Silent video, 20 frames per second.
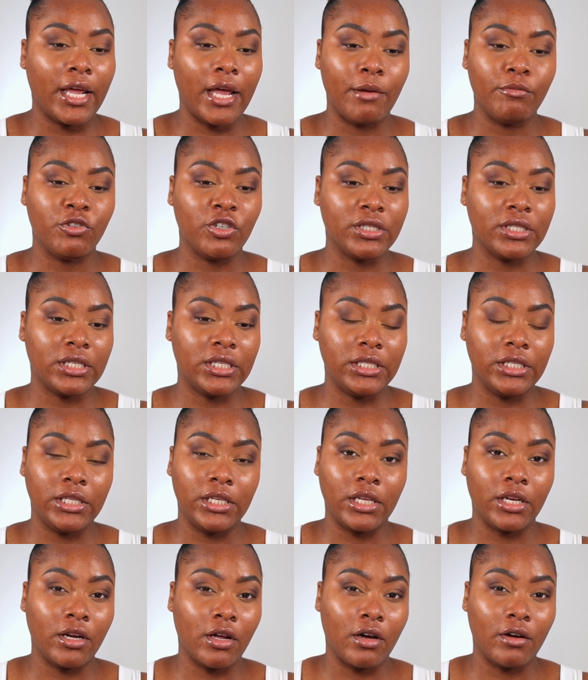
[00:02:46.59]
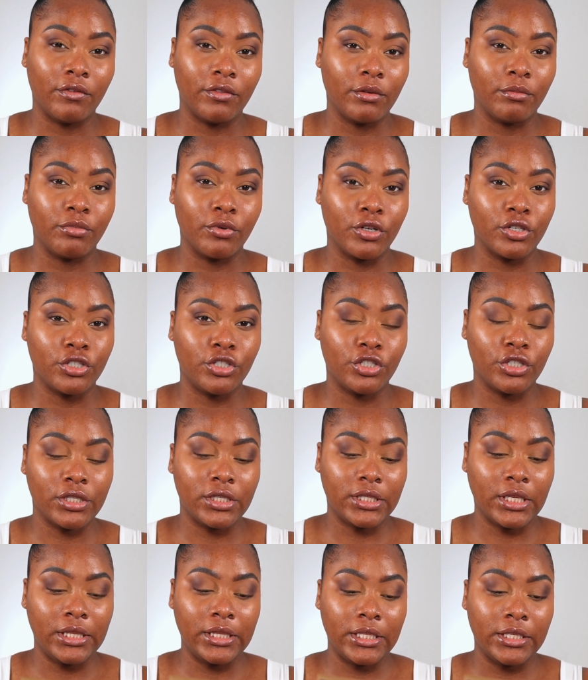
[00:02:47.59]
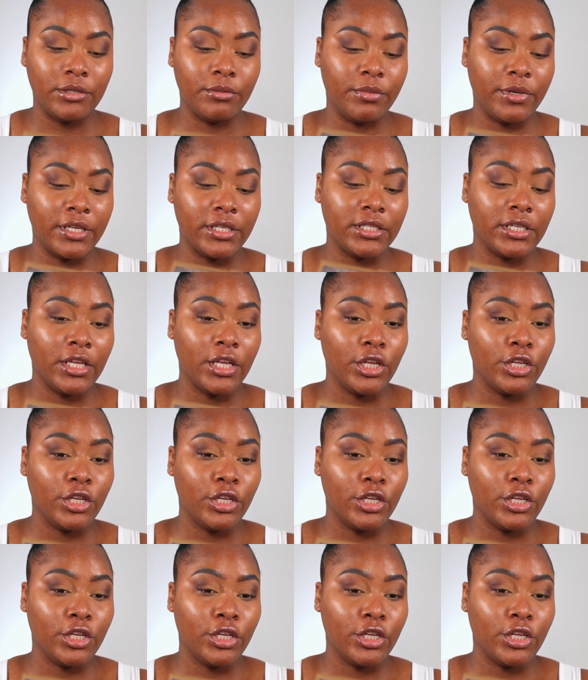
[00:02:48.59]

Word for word: I'm just cleaning off the brush just a little bit